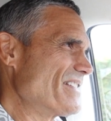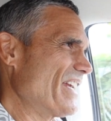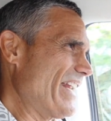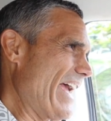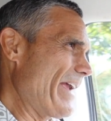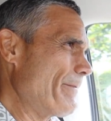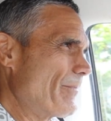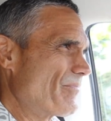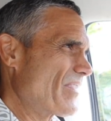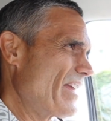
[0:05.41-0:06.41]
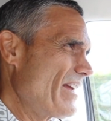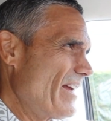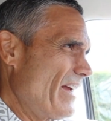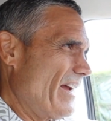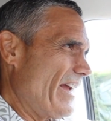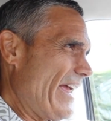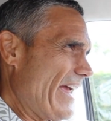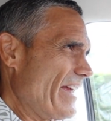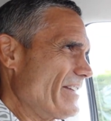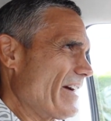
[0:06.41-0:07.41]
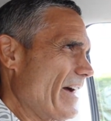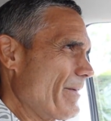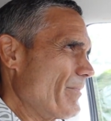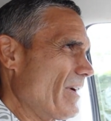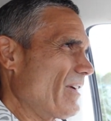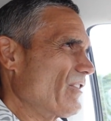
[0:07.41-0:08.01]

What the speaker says: in today. And I'm